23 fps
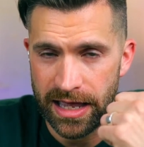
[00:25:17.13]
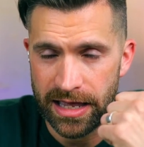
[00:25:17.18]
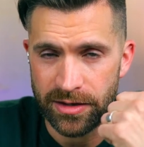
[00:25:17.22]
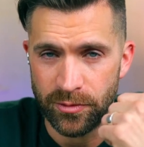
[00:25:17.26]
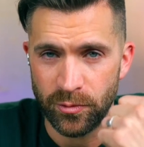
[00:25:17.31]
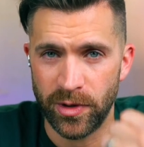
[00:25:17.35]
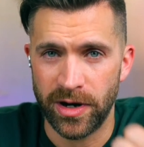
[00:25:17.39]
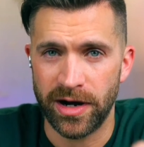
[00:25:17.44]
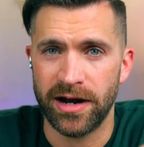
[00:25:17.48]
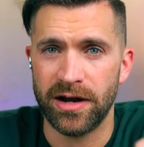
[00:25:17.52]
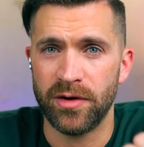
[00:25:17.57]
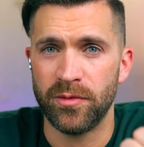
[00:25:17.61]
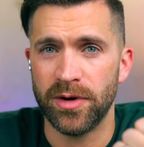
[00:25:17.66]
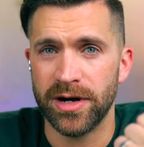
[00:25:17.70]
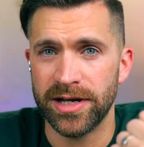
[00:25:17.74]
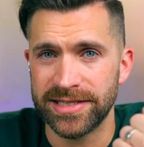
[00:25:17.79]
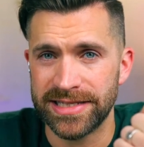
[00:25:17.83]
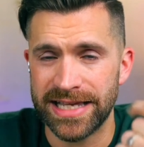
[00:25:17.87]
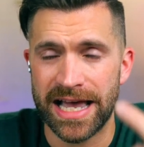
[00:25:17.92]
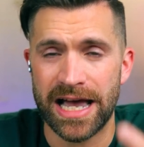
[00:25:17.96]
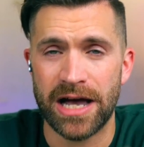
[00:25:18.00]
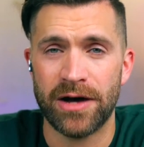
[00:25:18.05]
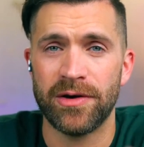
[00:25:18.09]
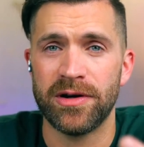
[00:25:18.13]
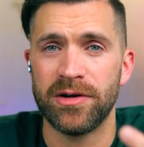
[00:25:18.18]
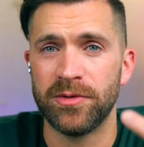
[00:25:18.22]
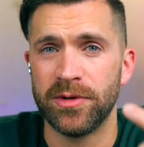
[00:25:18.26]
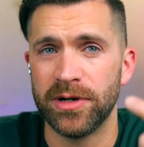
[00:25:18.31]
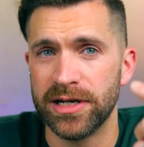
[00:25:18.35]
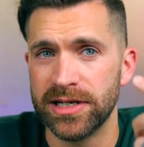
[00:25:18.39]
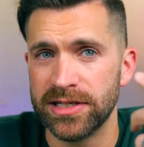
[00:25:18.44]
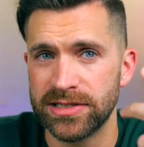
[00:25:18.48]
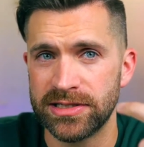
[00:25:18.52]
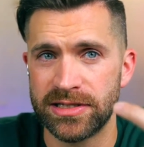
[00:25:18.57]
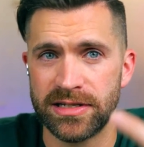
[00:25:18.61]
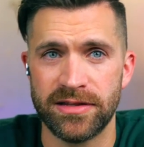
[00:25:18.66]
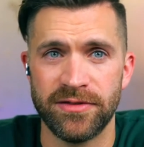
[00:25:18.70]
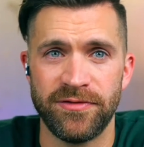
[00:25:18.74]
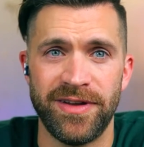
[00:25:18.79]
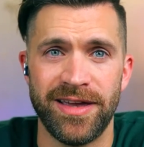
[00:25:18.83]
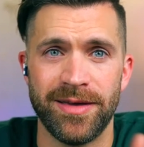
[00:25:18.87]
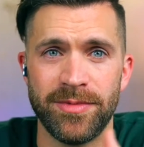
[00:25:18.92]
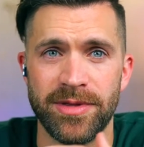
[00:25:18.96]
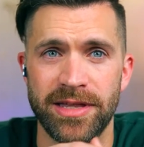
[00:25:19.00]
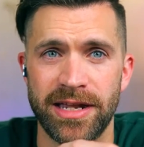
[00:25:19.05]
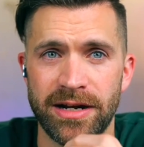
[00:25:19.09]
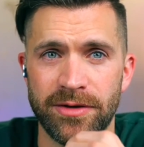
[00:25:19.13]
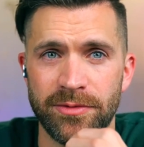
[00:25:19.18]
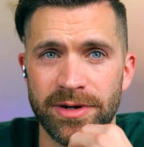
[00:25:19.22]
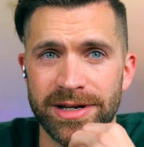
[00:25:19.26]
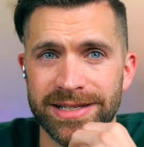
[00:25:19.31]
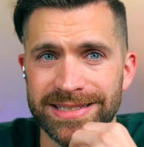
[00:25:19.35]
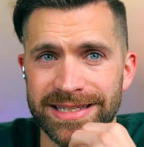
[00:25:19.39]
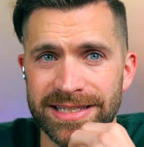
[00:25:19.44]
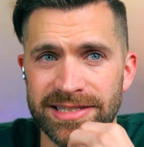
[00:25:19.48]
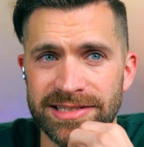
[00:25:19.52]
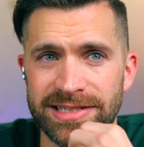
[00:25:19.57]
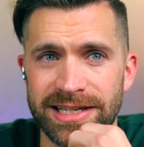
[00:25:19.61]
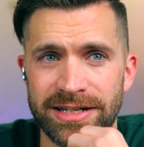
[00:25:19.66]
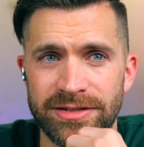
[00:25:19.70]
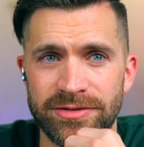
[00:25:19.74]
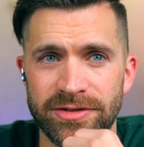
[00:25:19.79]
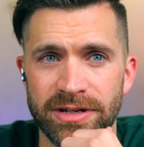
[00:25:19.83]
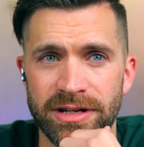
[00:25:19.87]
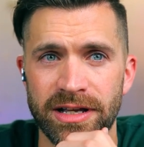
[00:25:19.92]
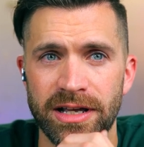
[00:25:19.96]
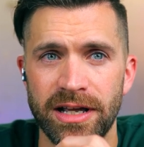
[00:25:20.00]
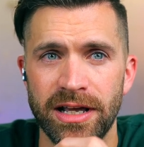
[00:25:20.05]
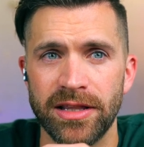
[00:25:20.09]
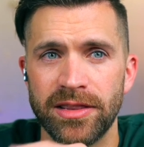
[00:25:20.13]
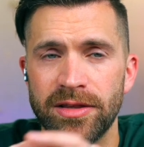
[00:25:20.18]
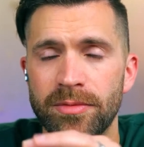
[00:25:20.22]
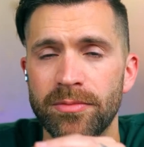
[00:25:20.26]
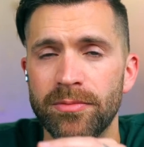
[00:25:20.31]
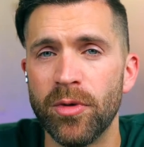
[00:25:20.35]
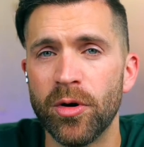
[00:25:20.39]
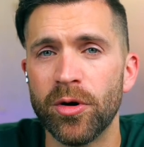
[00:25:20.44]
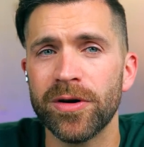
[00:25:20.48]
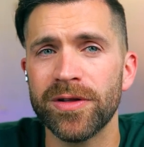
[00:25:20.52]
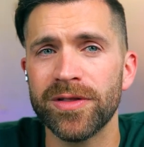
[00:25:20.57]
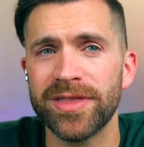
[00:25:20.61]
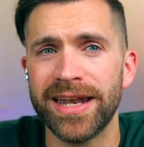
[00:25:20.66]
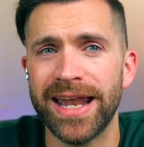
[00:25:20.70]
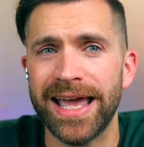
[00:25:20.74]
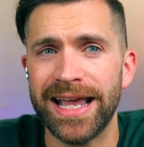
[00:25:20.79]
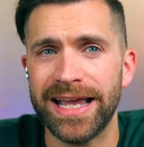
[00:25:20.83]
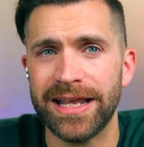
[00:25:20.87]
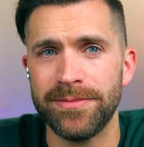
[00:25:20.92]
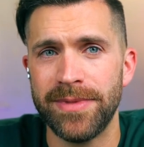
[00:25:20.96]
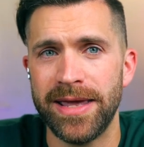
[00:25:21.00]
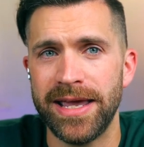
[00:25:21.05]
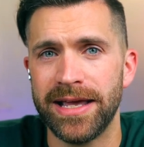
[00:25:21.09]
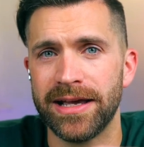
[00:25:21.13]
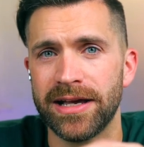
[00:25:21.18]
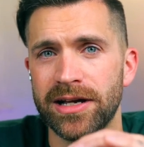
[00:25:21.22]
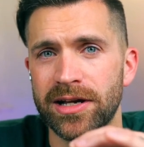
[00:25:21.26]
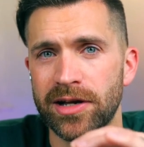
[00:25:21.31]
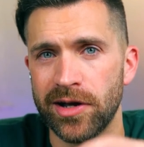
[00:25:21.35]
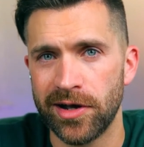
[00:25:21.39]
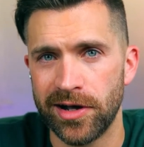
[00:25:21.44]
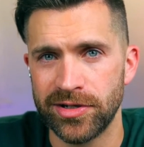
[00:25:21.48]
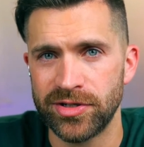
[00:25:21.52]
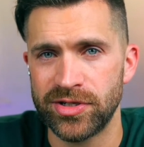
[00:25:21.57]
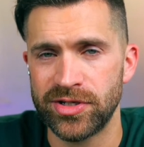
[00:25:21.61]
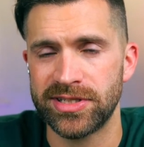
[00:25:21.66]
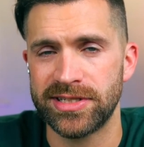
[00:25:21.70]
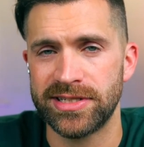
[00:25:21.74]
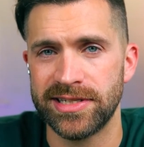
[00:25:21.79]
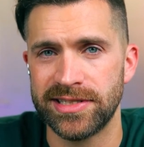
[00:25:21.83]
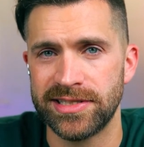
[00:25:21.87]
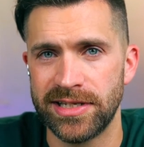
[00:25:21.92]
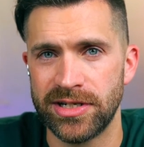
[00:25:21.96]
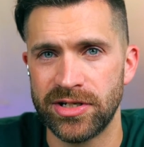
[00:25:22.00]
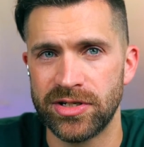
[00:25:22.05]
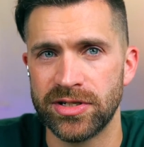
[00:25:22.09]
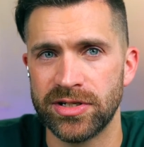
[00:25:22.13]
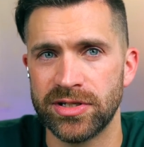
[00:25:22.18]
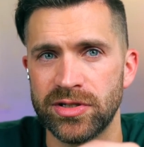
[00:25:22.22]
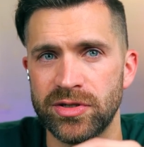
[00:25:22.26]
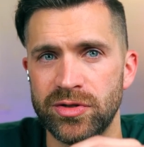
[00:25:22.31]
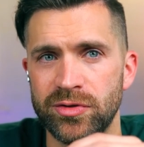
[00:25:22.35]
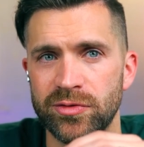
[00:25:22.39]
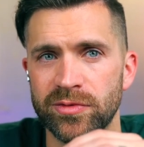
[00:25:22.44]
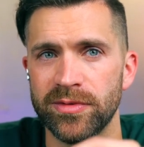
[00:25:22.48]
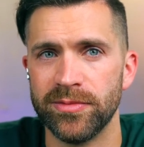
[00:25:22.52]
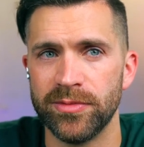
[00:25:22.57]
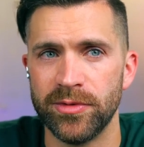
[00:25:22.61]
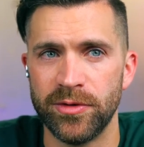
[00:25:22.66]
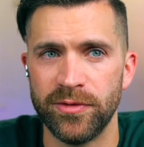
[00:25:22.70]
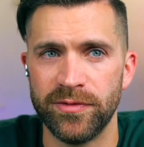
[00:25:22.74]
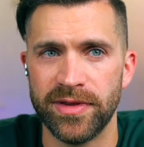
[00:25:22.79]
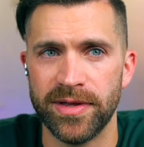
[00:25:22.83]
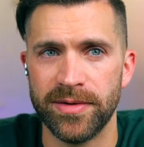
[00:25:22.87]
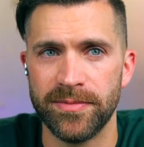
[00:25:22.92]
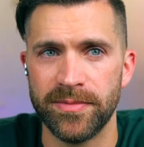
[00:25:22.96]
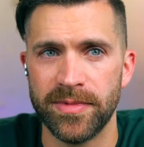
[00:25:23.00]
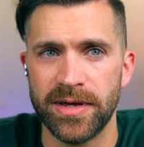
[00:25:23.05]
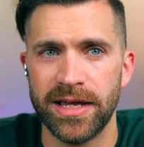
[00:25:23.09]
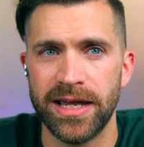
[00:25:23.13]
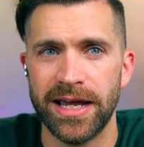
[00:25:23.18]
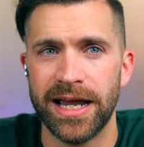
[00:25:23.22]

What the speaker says: where I was, how I was, to the family that I was, etc., the more that I can make conscious decisions to remove them.